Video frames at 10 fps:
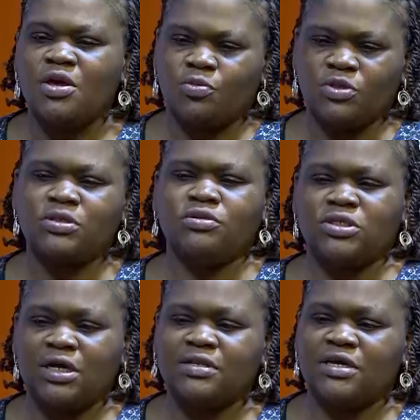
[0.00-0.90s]
When you see a
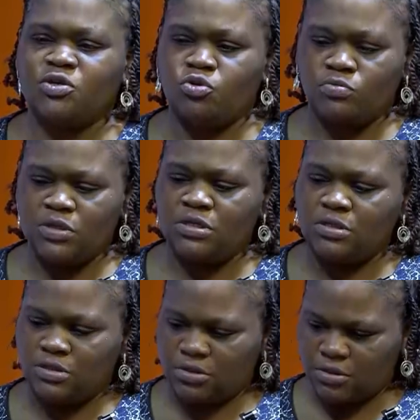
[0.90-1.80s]
child that normally
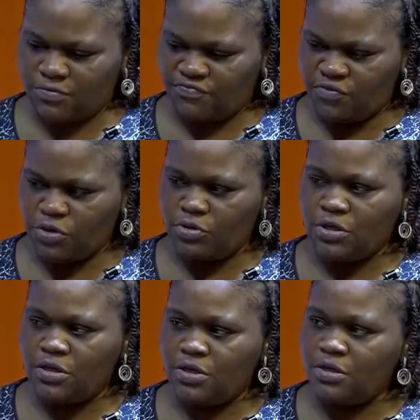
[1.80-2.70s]
is
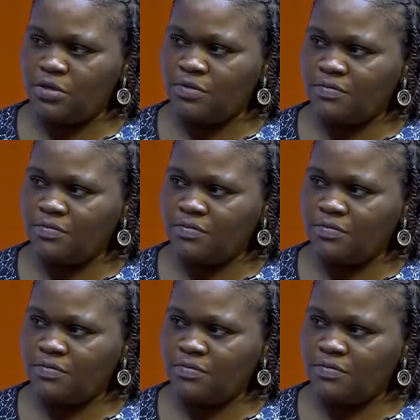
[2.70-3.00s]
very